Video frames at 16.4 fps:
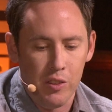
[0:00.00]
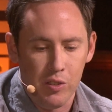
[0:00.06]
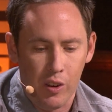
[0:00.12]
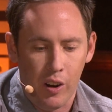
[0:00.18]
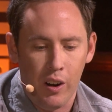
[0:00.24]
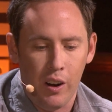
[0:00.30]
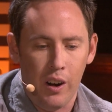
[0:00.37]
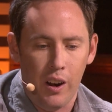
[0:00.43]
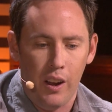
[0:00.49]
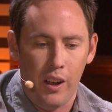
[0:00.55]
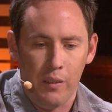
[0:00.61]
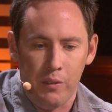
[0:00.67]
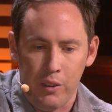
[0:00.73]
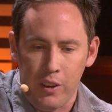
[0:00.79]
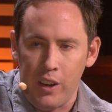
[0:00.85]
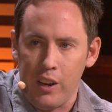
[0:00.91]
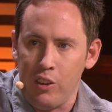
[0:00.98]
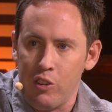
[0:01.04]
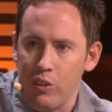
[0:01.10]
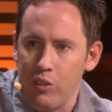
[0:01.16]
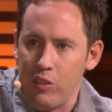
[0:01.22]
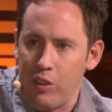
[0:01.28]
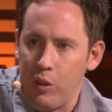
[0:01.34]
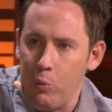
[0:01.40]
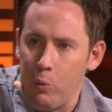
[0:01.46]
start of an
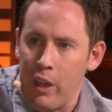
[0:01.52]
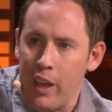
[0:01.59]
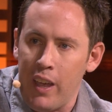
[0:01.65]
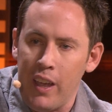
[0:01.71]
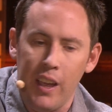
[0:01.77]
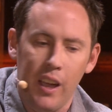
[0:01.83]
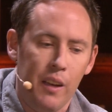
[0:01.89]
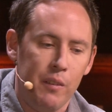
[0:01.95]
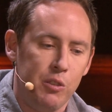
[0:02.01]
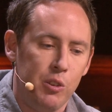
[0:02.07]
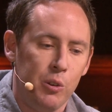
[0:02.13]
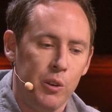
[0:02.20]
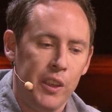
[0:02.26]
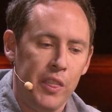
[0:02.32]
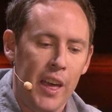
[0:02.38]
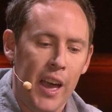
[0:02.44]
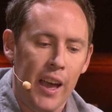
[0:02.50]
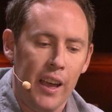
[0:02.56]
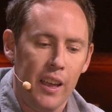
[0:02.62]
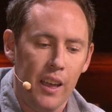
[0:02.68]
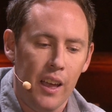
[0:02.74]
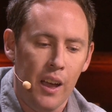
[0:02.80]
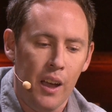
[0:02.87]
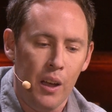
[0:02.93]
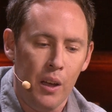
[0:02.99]
interesting way of doing that.
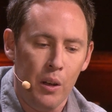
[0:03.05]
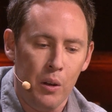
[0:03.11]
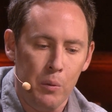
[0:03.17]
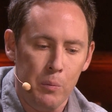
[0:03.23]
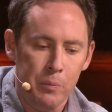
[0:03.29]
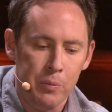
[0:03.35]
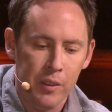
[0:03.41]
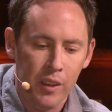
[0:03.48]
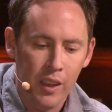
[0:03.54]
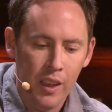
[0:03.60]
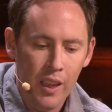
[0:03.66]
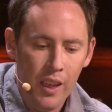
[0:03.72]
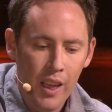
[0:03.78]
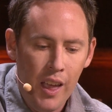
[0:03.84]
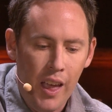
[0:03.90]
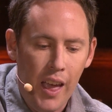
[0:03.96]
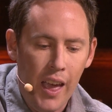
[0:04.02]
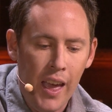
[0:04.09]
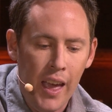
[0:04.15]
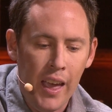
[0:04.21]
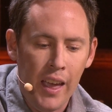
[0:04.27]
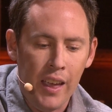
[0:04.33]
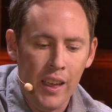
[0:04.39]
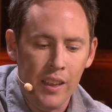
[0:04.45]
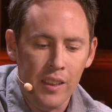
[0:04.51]

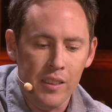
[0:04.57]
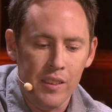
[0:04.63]
And